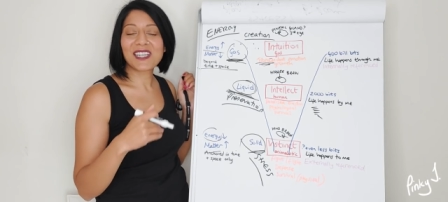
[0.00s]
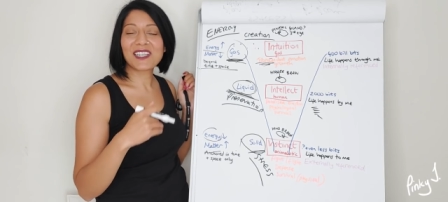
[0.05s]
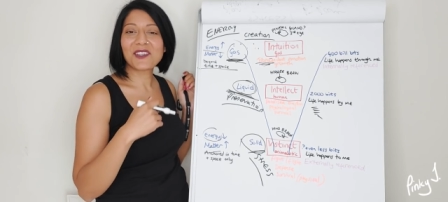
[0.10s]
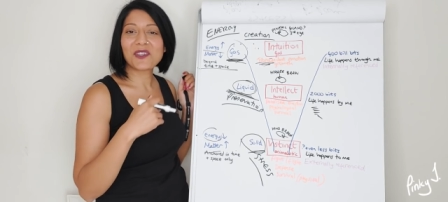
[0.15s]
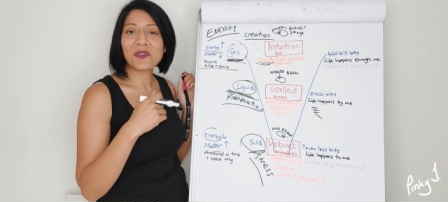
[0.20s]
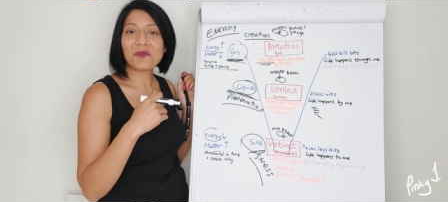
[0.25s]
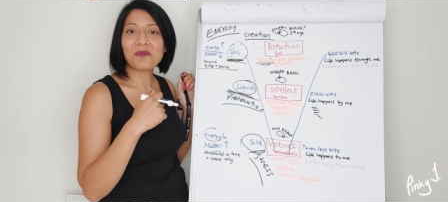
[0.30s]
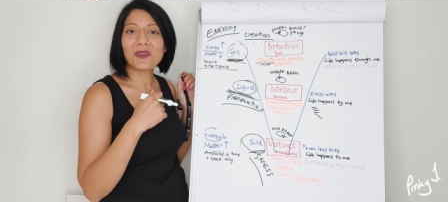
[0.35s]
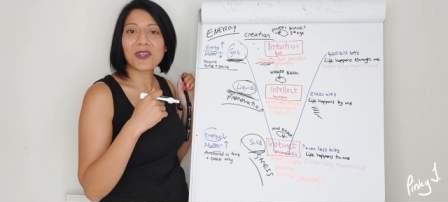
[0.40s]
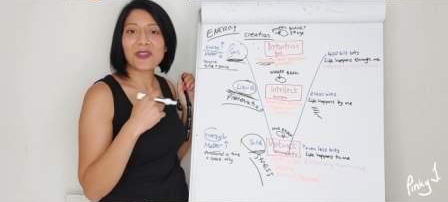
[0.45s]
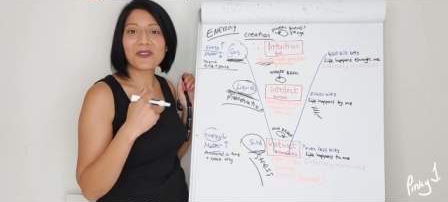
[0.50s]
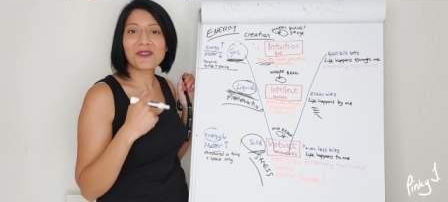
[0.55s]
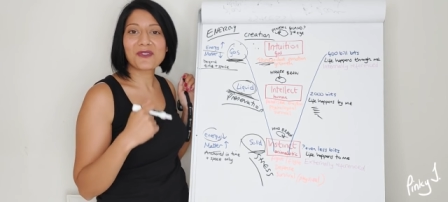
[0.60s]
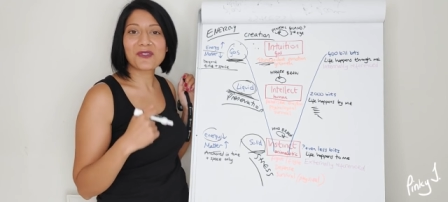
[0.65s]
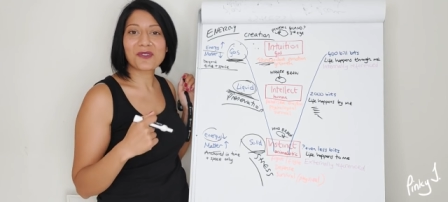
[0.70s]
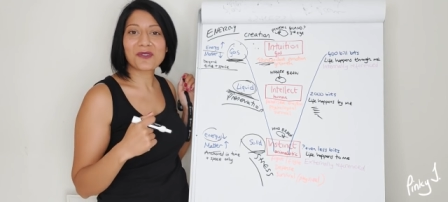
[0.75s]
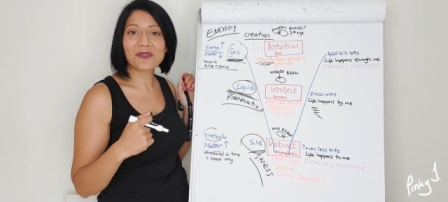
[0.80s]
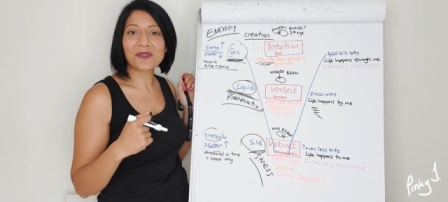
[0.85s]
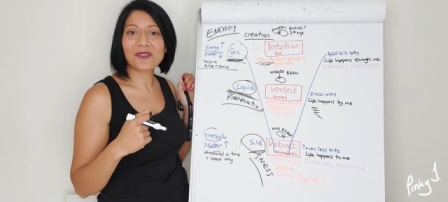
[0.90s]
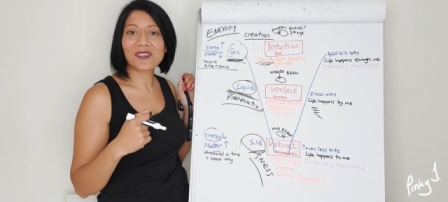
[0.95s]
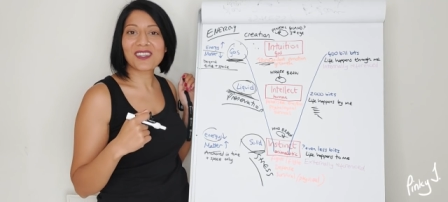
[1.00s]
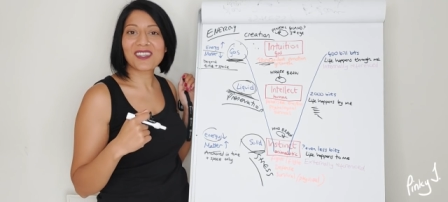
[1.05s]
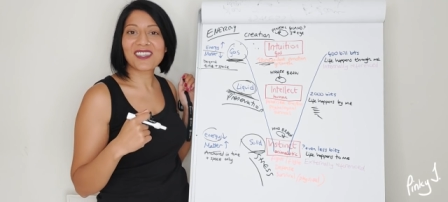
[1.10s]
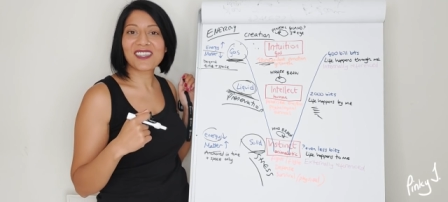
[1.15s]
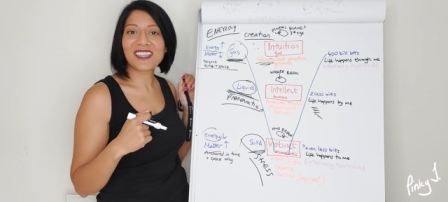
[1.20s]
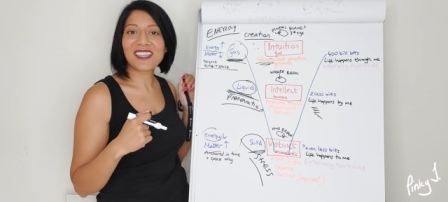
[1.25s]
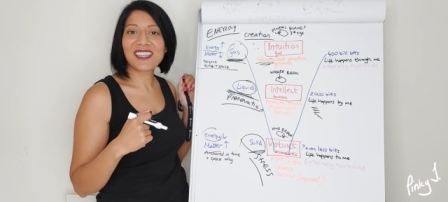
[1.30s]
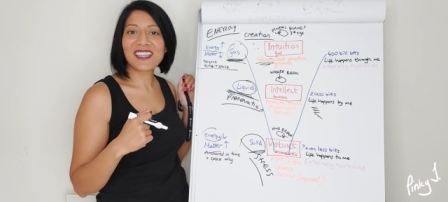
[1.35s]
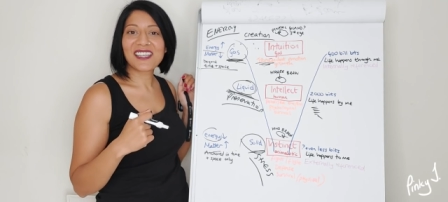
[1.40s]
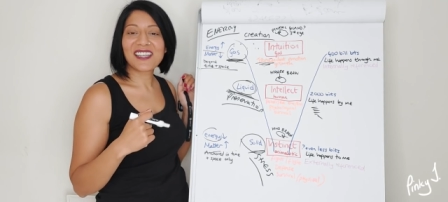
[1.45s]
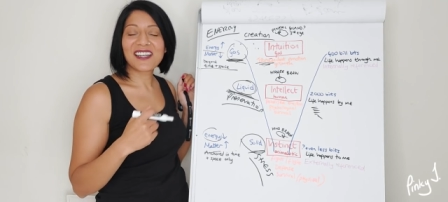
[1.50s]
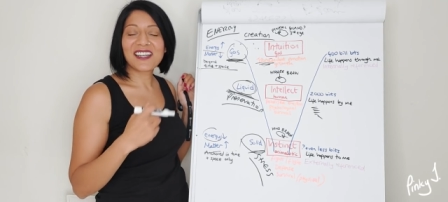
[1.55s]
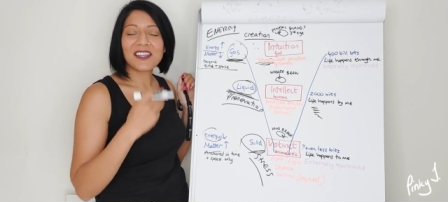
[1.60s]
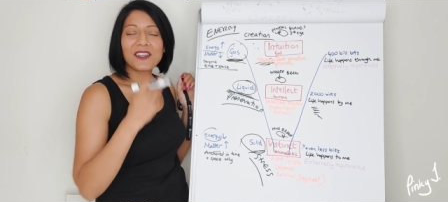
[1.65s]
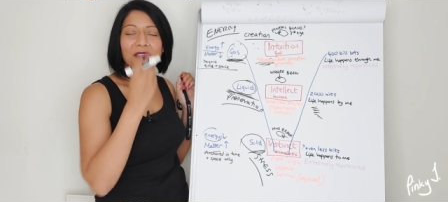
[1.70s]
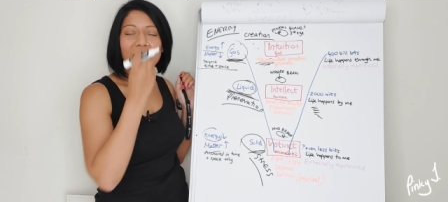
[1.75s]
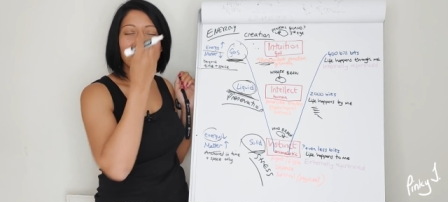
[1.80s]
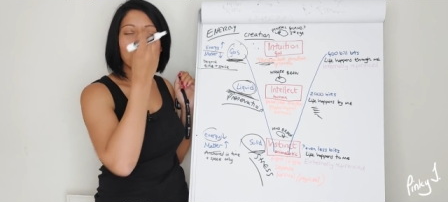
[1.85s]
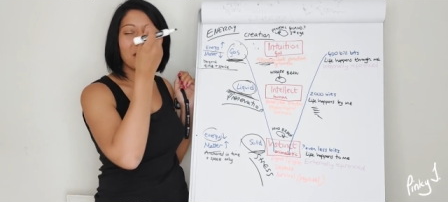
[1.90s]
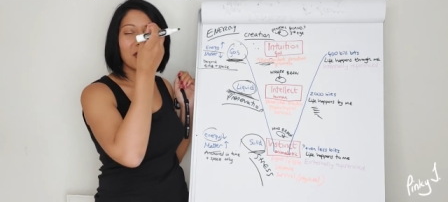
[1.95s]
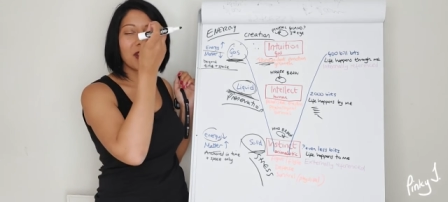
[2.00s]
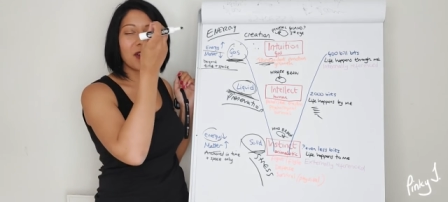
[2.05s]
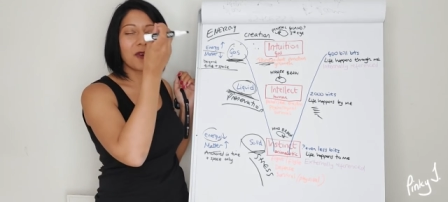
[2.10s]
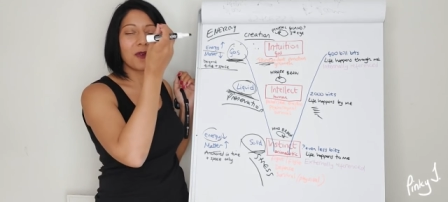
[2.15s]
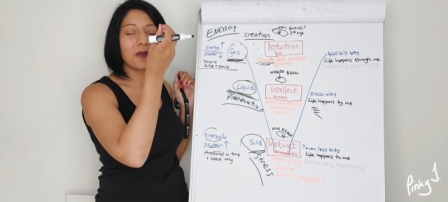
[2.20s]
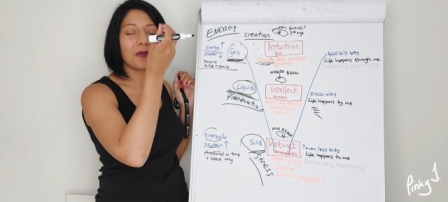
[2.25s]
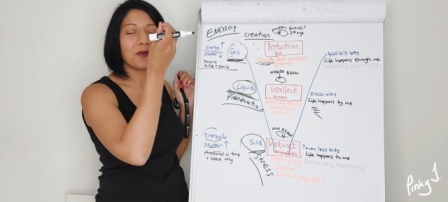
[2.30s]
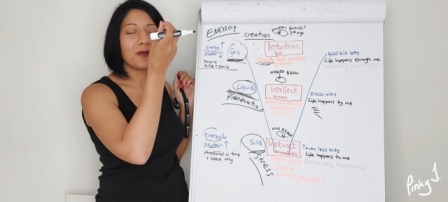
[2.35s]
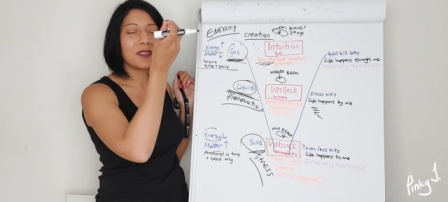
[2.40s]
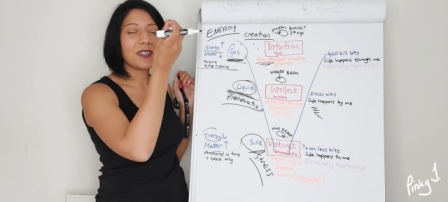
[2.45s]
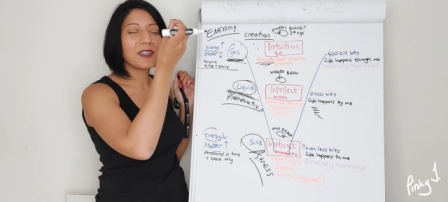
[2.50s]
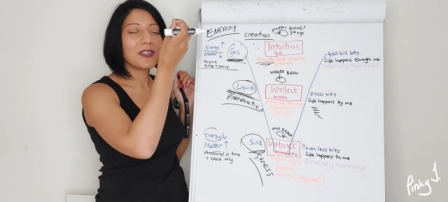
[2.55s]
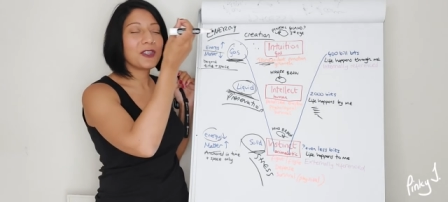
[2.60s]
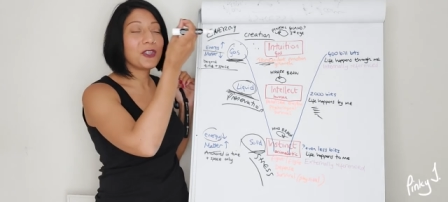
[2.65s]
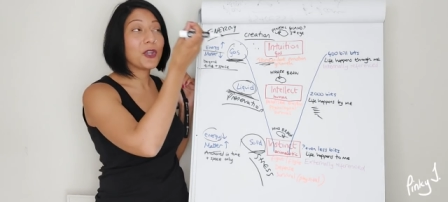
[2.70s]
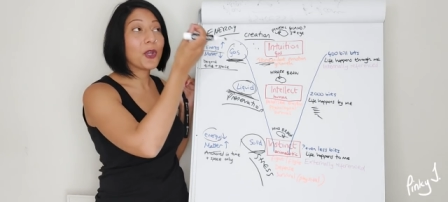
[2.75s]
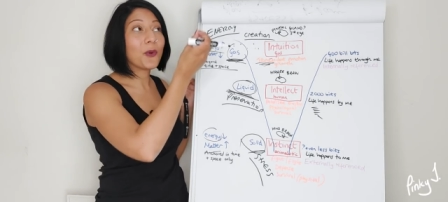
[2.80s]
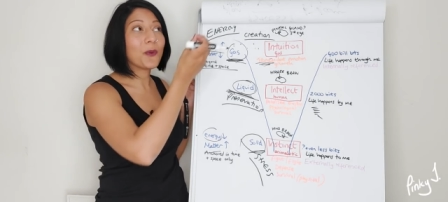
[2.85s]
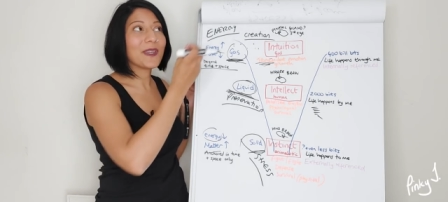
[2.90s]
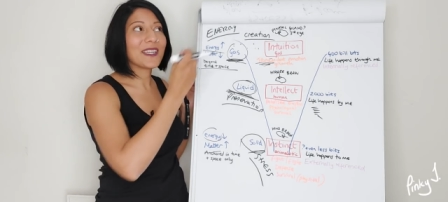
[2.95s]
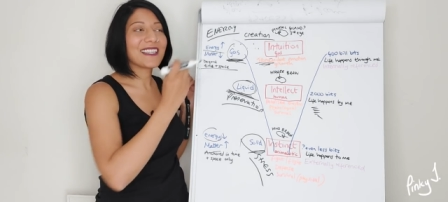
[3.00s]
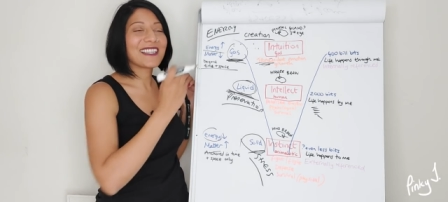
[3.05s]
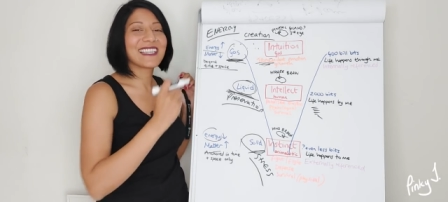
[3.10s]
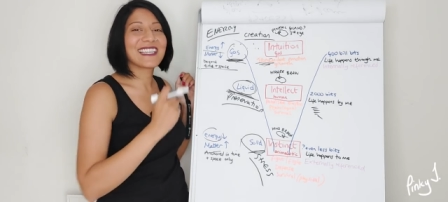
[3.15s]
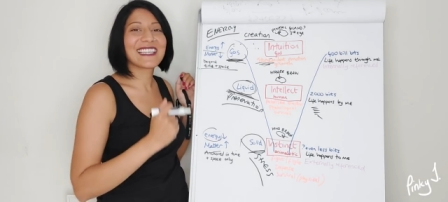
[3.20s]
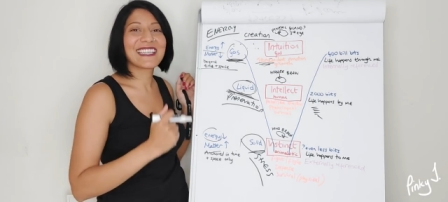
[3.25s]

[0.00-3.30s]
I know my own truth. I know my own knowing.